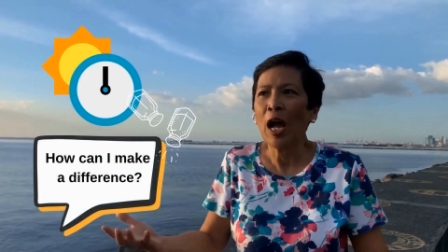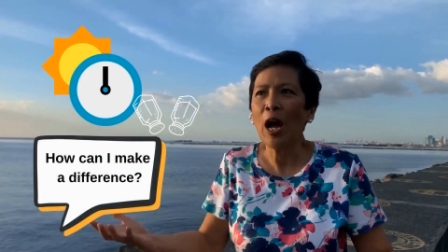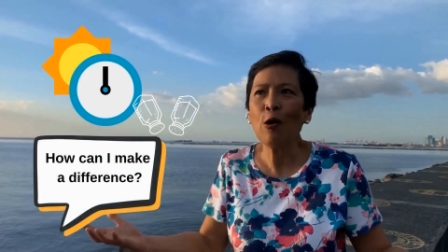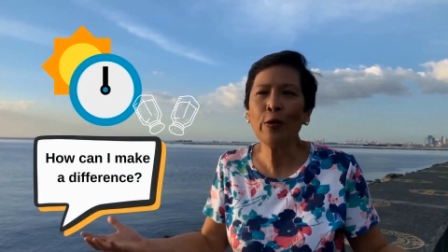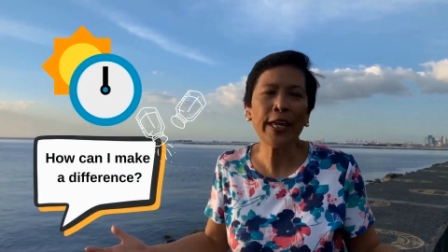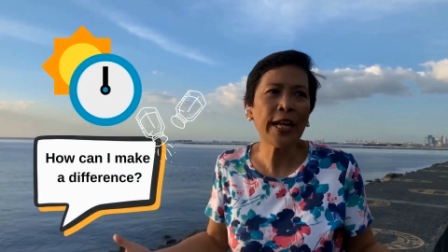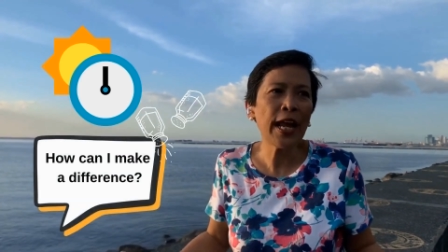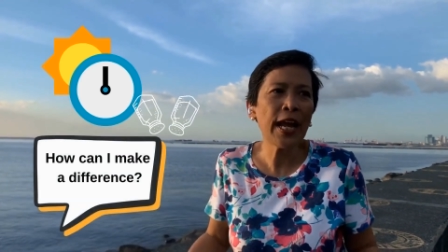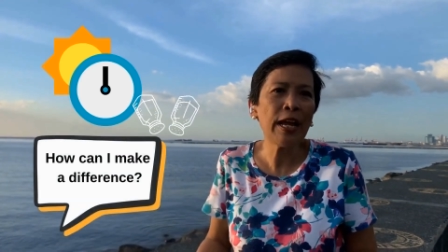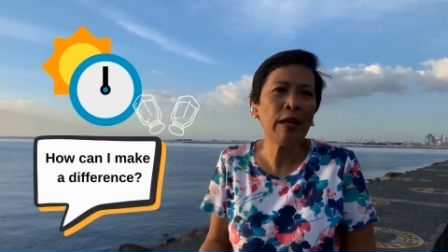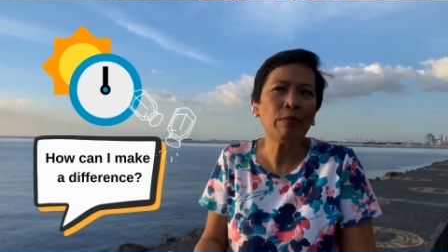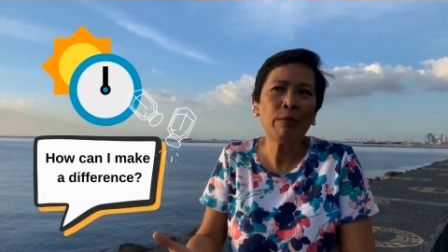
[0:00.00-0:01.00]
How can
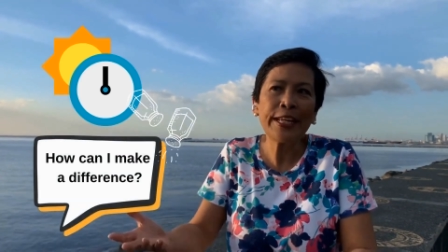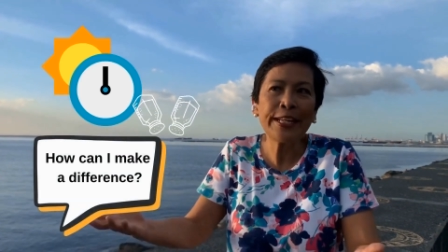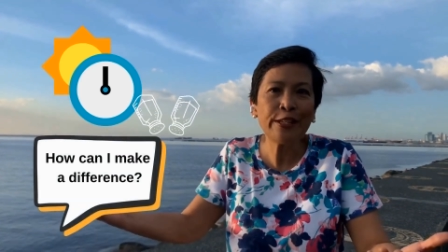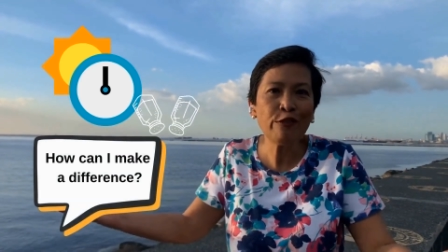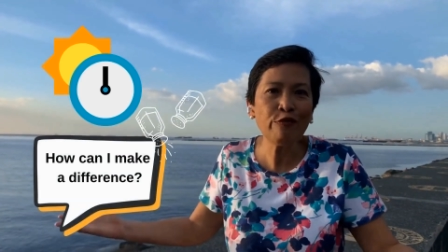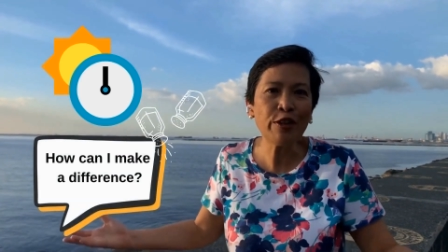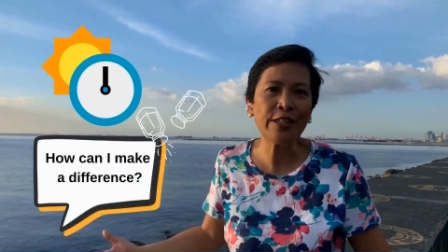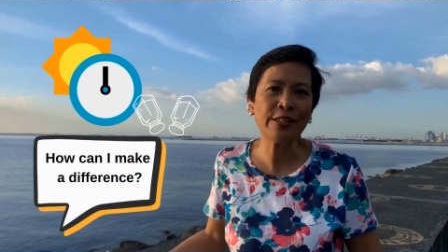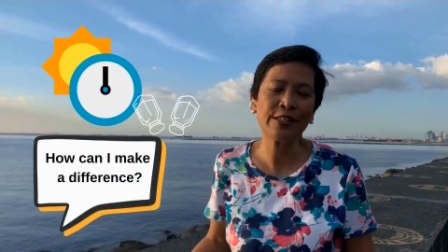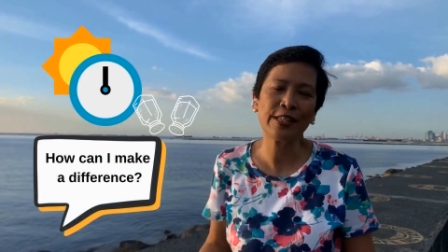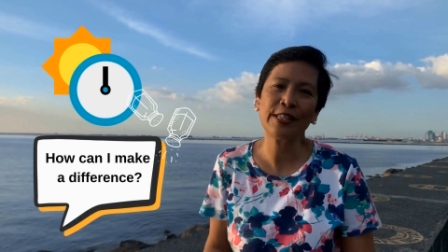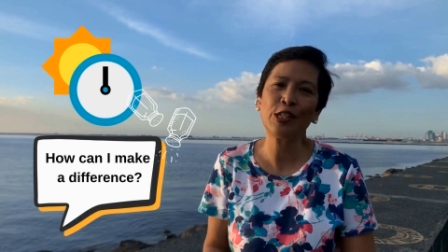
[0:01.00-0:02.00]
I make a
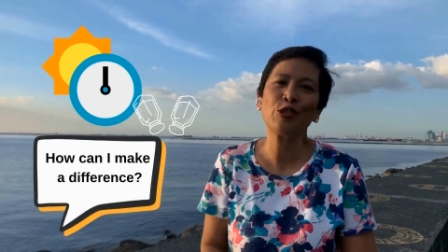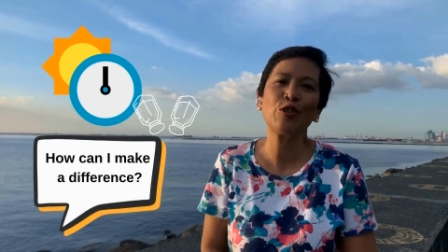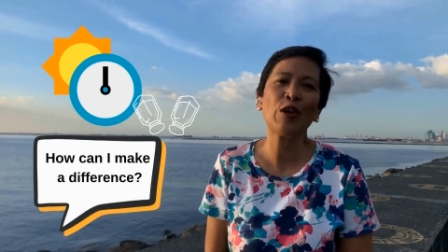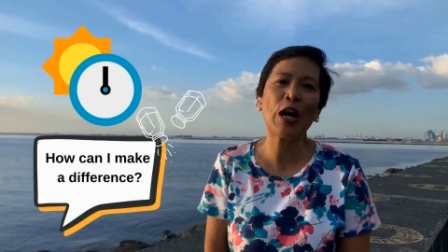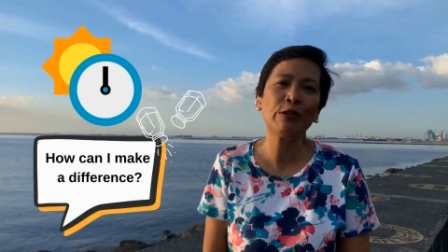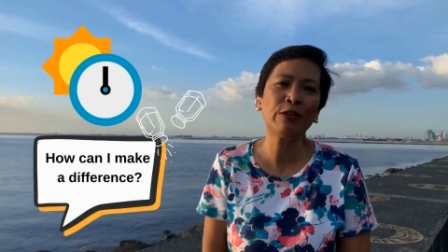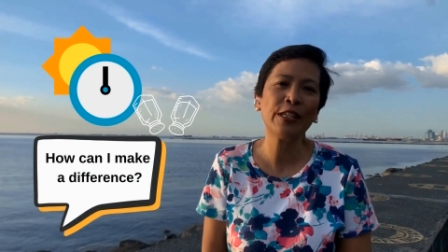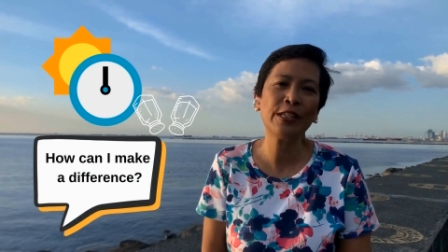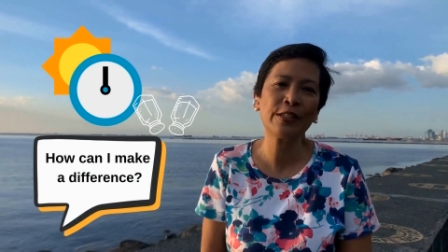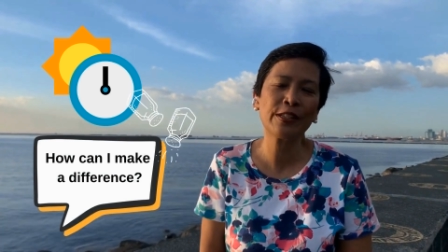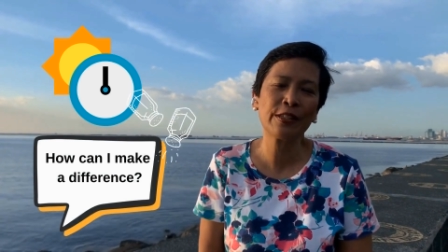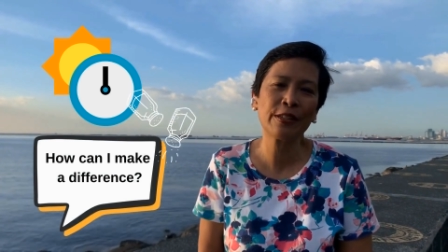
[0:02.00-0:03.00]
difference in the surroundings?